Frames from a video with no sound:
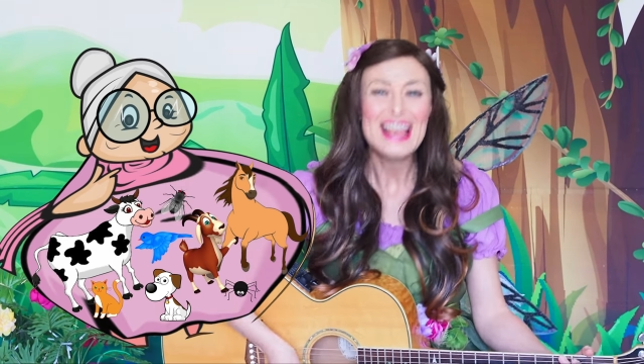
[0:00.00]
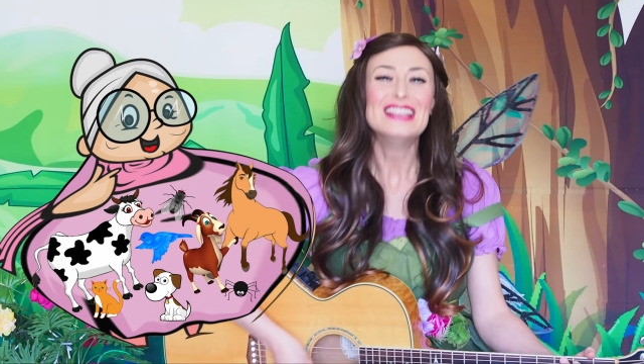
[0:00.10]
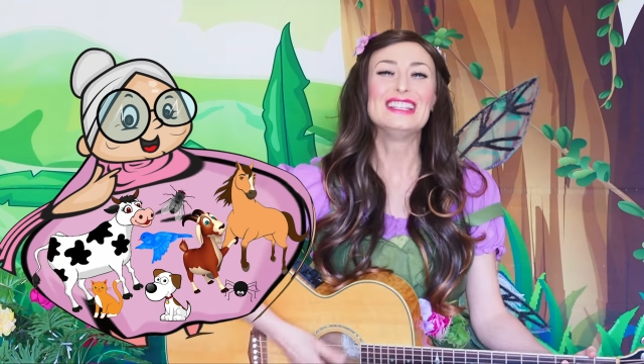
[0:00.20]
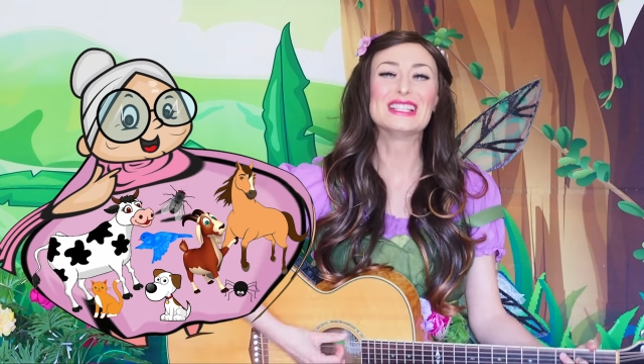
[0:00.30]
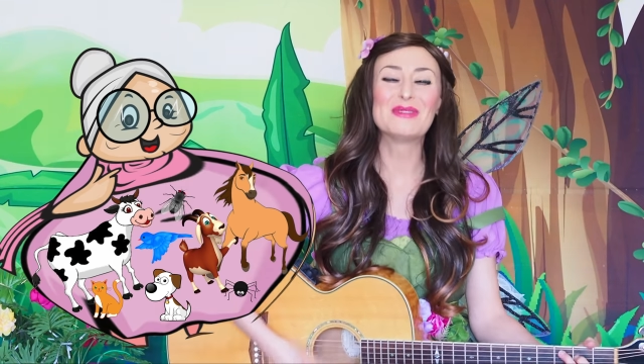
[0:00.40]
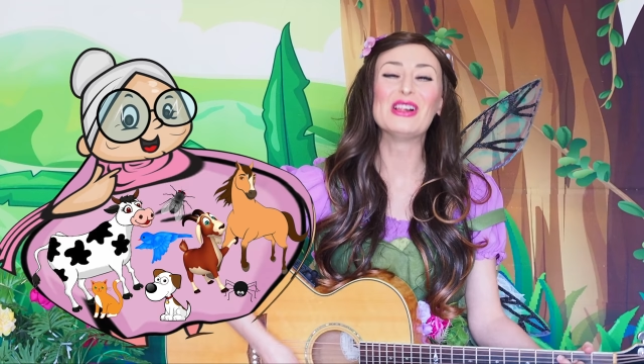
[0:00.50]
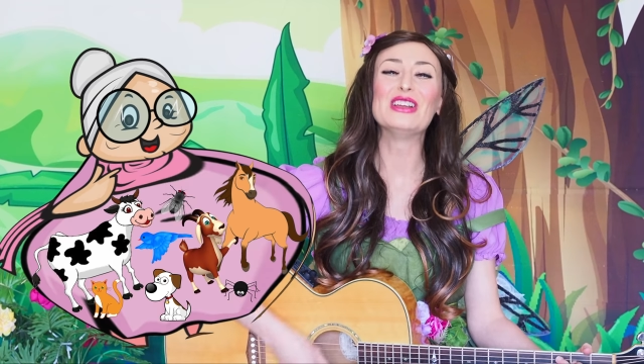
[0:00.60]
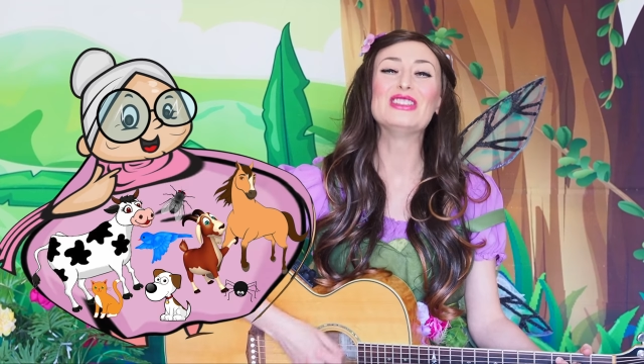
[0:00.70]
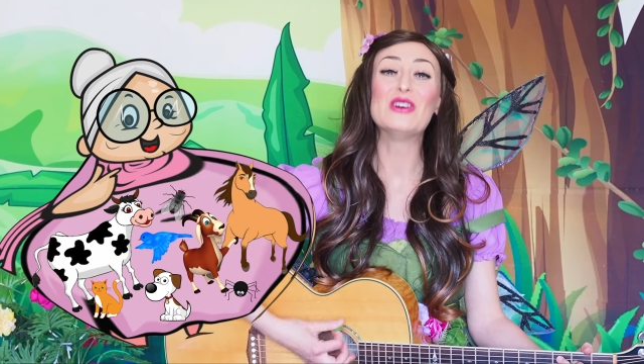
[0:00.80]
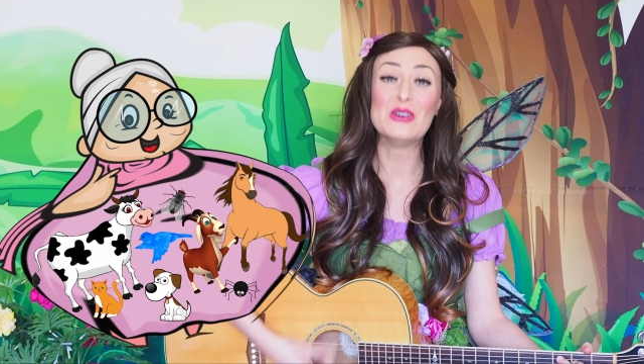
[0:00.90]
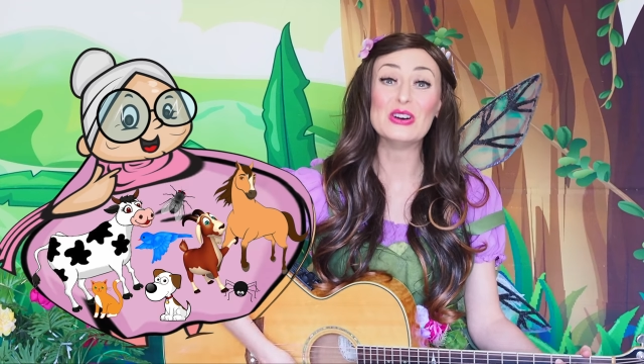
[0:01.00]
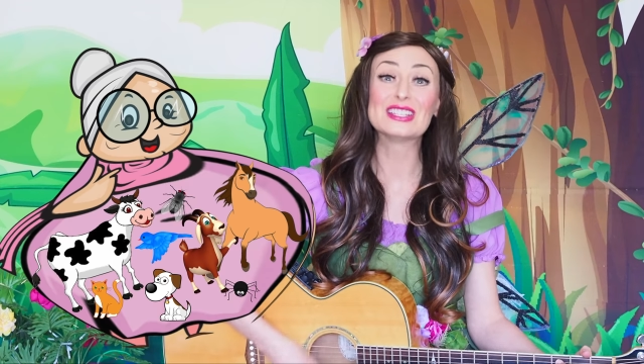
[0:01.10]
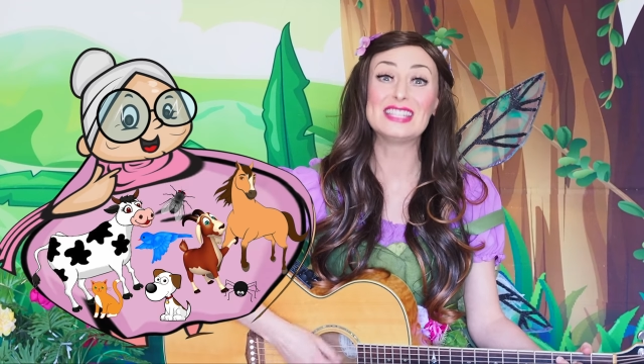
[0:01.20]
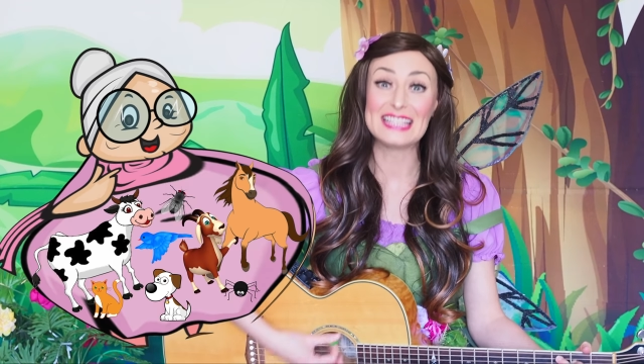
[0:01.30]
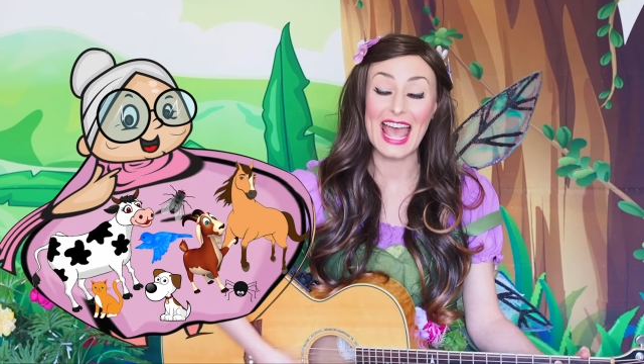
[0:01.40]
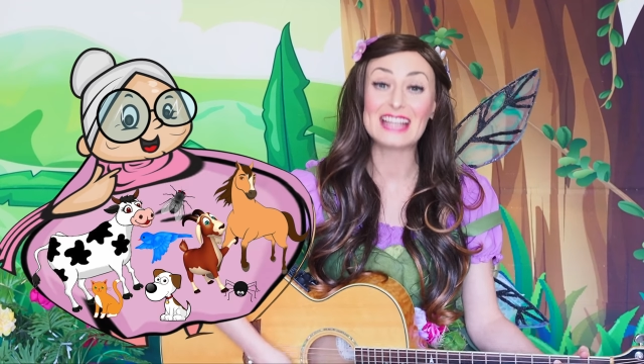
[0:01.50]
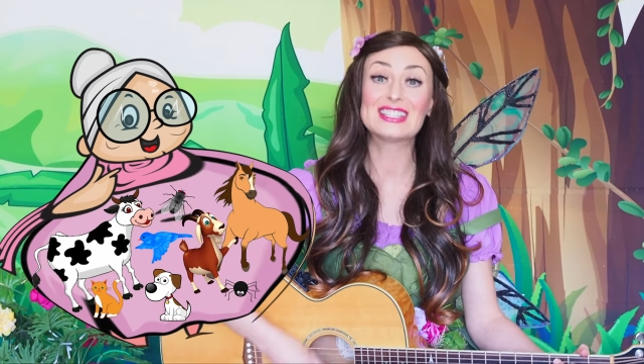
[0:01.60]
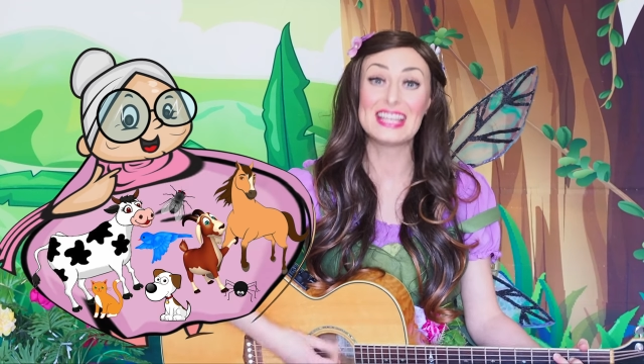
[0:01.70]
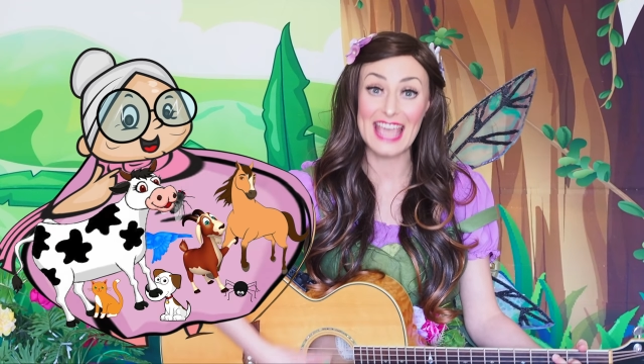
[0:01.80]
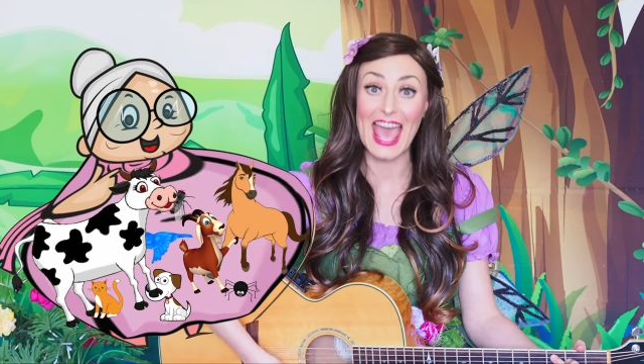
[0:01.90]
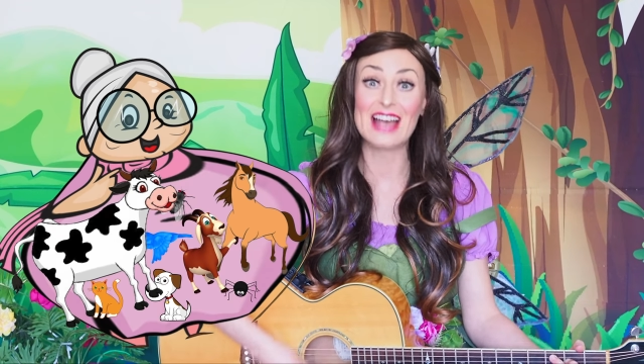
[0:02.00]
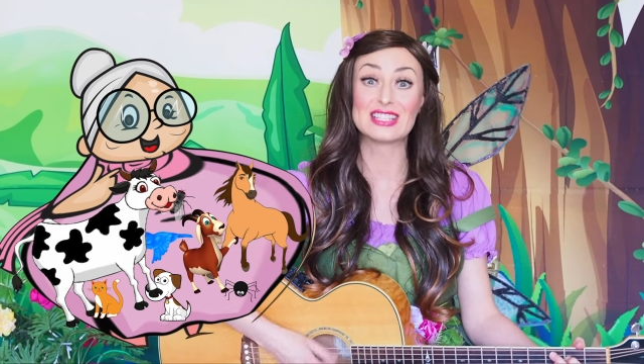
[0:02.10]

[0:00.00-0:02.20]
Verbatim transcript: She swallowed the horse to catch the cow,